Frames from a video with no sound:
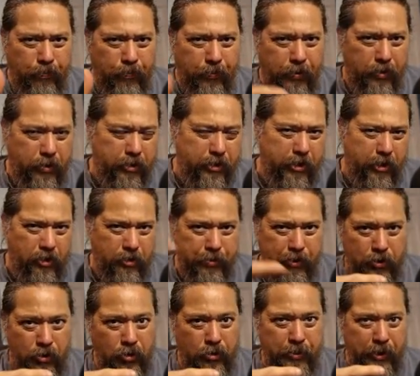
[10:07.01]
You know, the salesman
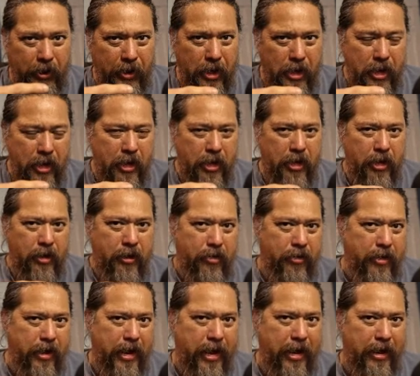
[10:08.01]
told me
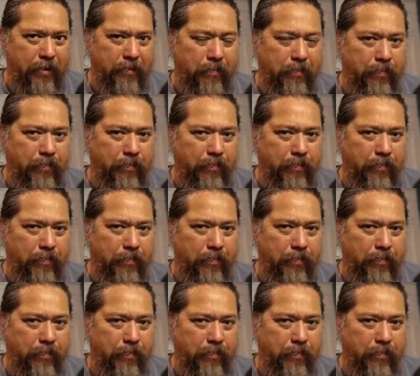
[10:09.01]
that